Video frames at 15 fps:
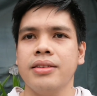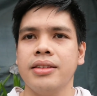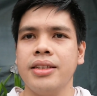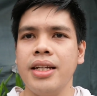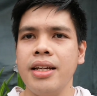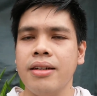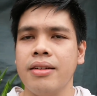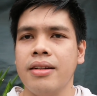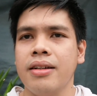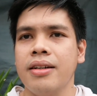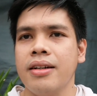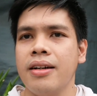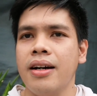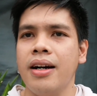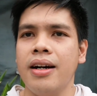Sí,
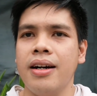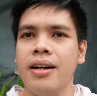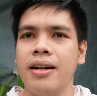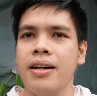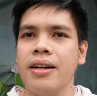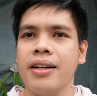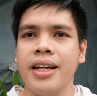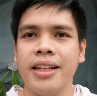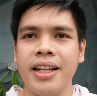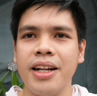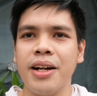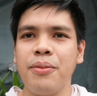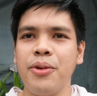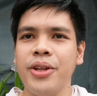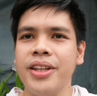que
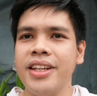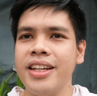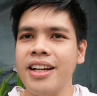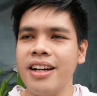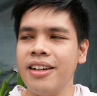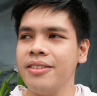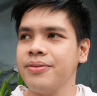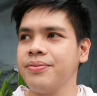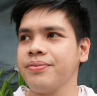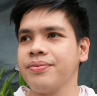tenga buen día.